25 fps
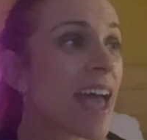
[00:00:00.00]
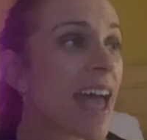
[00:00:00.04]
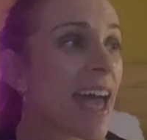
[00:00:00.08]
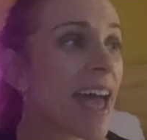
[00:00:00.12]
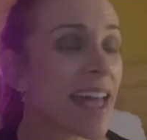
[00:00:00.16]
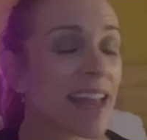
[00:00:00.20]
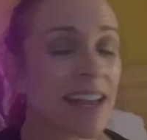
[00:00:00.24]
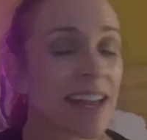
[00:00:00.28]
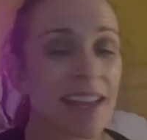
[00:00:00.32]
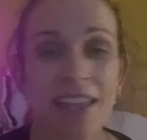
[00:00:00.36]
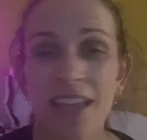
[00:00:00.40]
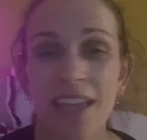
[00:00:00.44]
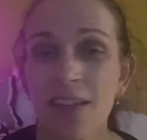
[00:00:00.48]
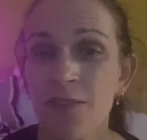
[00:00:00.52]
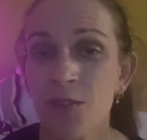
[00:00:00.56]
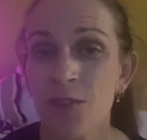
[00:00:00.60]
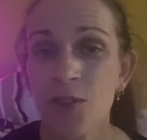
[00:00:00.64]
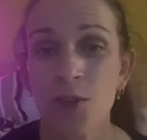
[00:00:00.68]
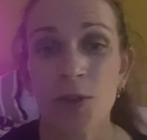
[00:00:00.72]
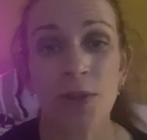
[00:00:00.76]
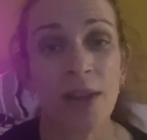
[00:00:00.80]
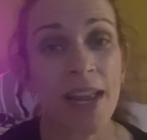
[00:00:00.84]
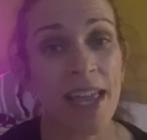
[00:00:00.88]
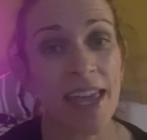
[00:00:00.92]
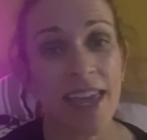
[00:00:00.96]
And if you
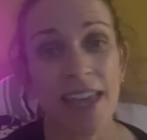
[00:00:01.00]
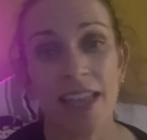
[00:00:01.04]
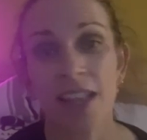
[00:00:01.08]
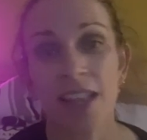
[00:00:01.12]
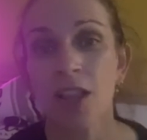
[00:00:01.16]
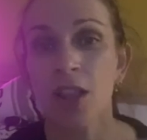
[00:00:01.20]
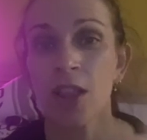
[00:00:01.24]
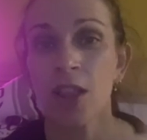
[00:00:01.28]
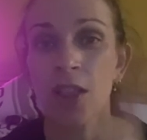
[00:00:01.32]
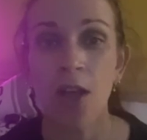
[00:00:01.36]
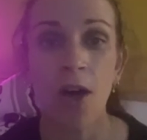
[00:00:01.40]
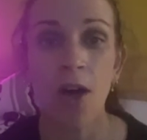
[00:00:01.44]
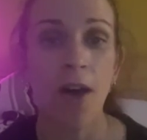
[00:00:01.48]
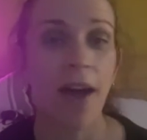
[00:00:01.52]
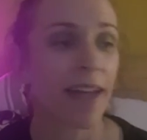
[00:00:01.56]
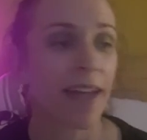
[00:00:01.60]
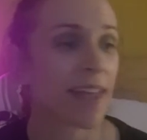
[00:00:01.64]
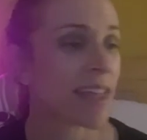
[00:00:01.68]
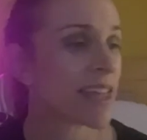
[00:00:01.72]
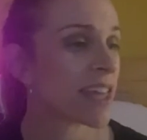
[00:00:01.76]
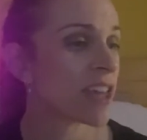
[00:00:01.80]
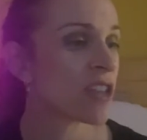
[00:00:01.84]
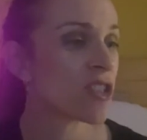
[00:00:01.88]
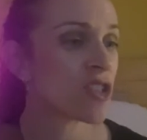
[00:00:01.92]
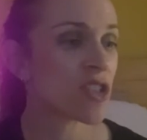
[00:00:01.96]
could hit like,
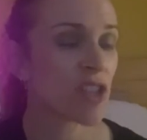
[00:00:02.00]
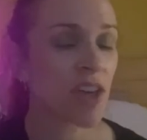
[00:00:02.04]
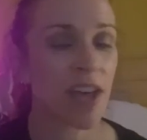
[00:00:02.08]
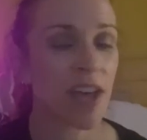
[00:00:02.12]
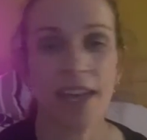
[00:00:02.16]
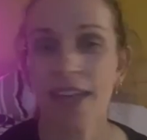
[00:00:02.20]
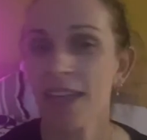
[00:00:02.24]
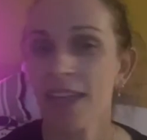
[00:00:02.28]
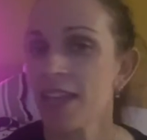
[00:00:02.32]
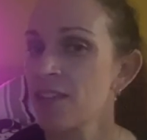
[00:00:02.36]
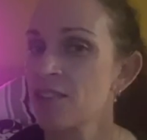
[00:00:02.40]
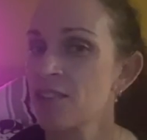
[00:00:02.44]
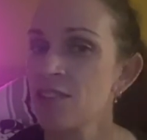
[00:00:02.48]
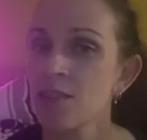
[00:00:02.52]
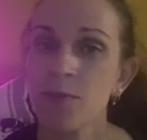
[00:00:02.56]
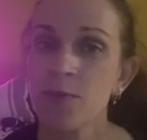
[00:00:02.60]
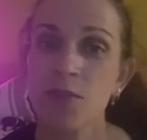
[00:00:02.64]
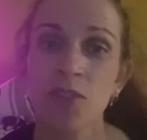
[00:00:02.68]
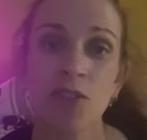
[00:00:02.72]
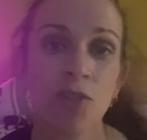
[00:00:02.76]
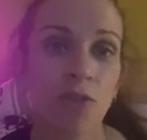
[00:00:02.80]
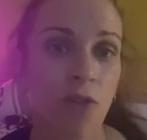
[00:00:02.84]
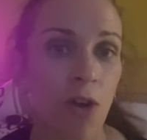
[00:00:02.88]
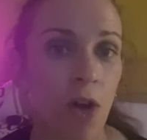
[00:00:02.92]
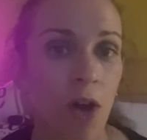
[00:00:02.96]
hit share, hit
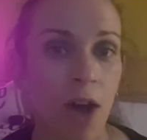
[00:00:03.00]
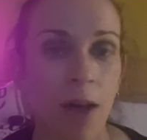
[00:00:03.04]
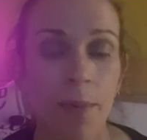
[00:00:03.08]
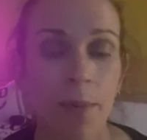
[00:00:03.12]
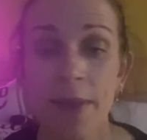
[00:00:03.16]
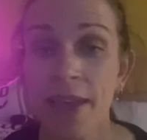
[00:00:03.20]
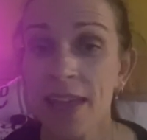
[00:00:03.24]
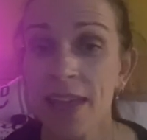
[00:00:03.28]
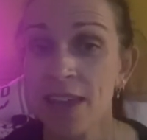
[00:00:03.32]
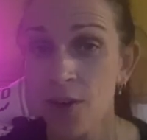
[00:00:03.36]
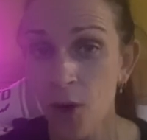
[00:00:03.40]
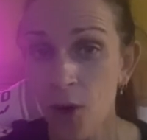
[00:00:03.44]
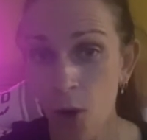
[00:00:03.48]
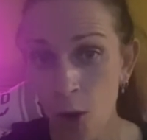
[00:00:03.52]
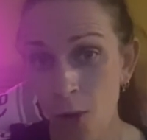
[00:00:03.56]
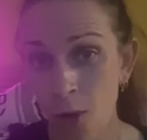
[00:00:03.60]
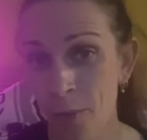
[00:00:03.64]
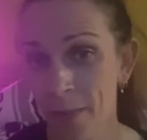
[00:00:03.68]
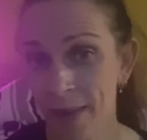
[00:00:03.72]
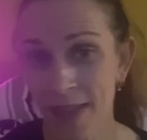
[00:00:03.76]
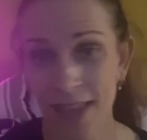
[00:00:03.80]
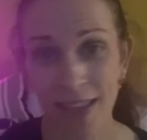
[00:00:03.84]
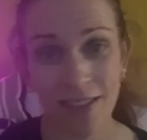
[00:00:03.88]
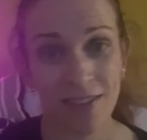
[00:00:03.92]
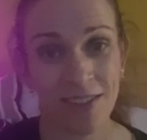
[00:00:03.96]
subscribe, hit
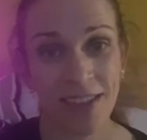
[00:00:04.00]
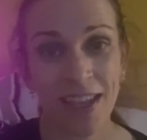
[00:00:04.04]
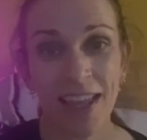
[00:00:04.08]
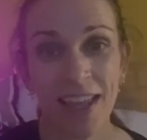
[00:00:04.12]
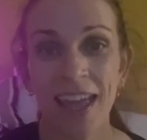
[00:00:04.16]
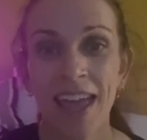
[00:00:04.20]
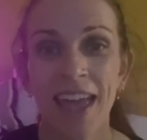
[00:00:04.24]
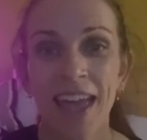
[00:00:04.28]
comment,